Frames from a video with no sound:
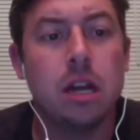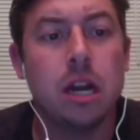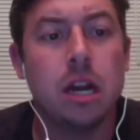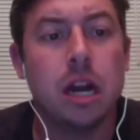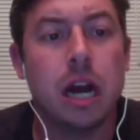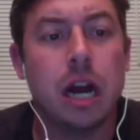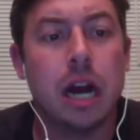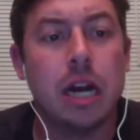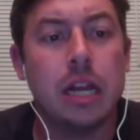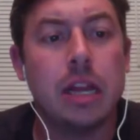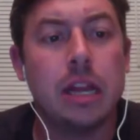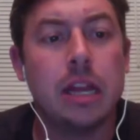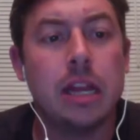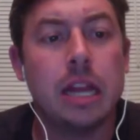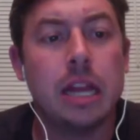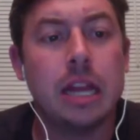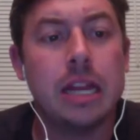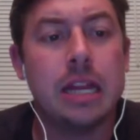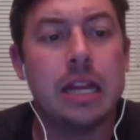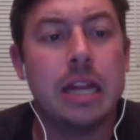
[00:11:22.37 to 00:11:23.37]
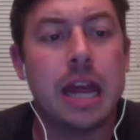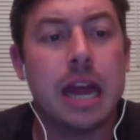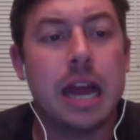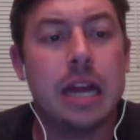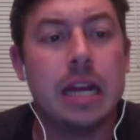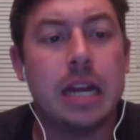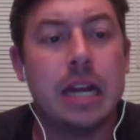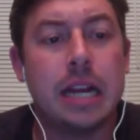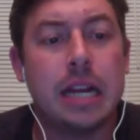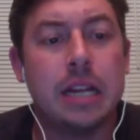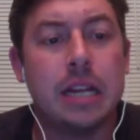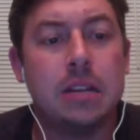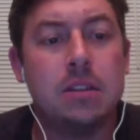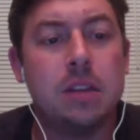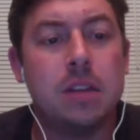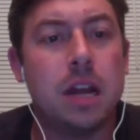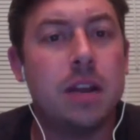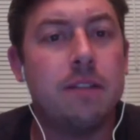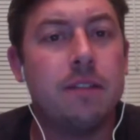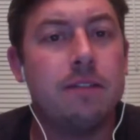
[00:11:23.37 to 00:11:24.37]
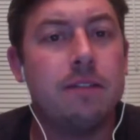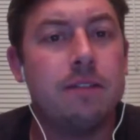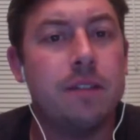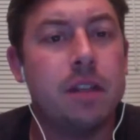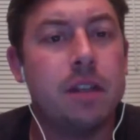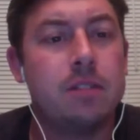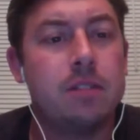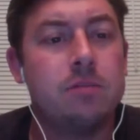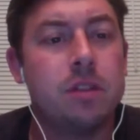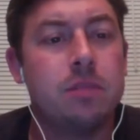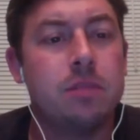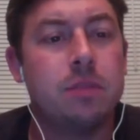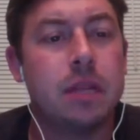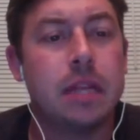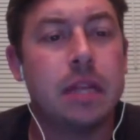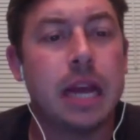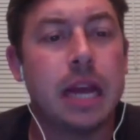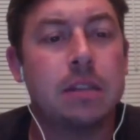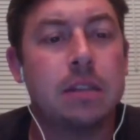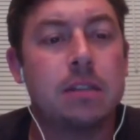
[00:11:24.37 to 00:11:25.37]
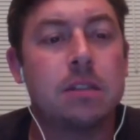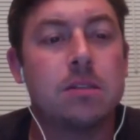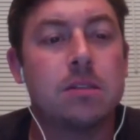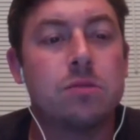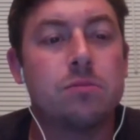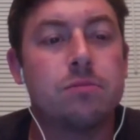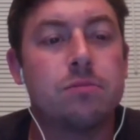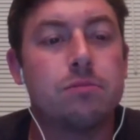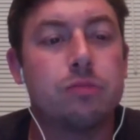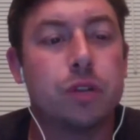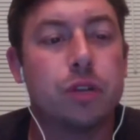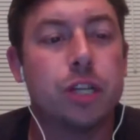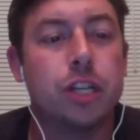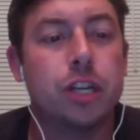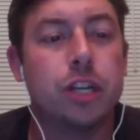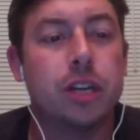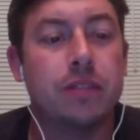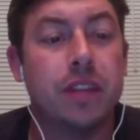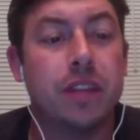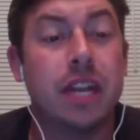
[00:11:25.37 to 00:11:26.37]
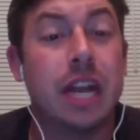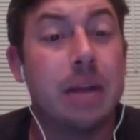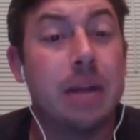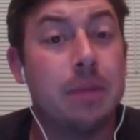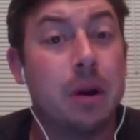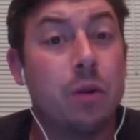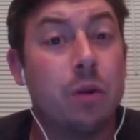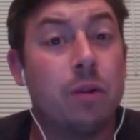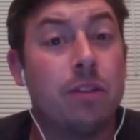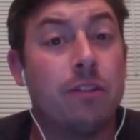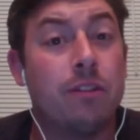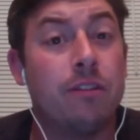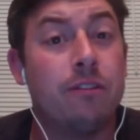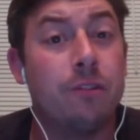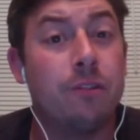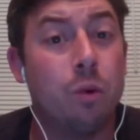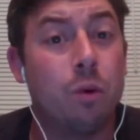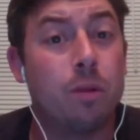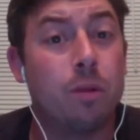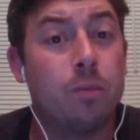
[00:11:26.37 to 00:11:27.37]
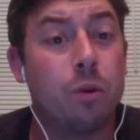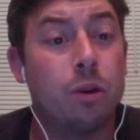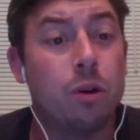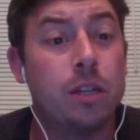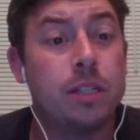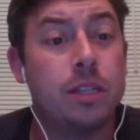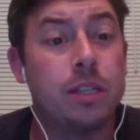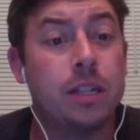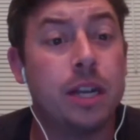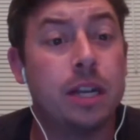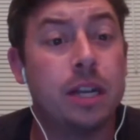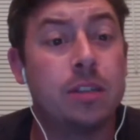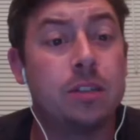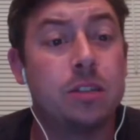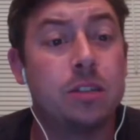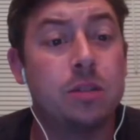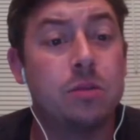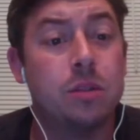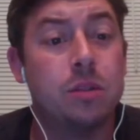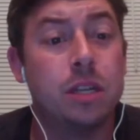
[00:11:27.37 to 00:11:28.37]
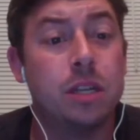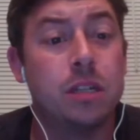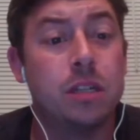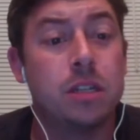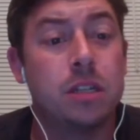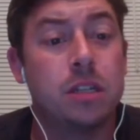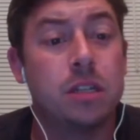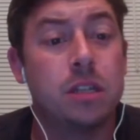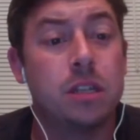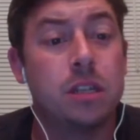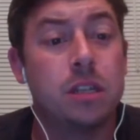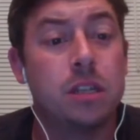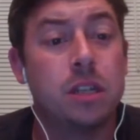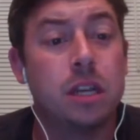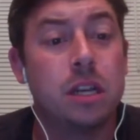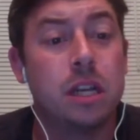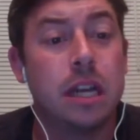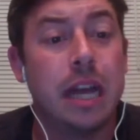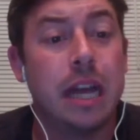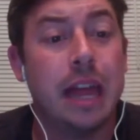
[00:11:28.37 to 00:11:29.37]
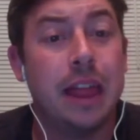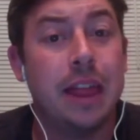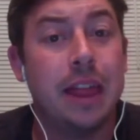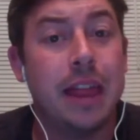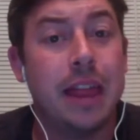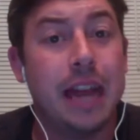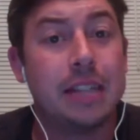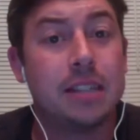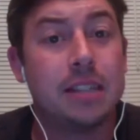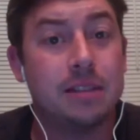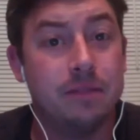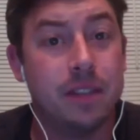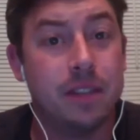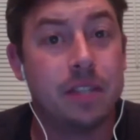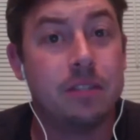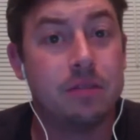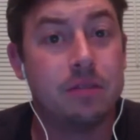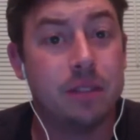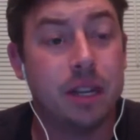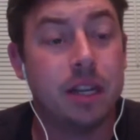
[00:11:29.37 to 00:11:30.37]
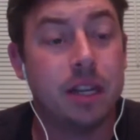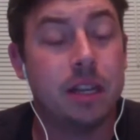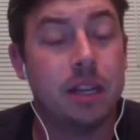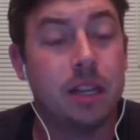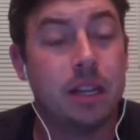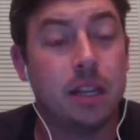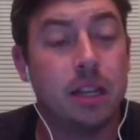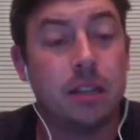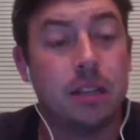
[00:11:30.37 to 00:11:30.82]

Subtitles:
I think that is not a victory, but that's pretty good. If they can come out with 4 points in the next 2 weeks, that's a victory, I think.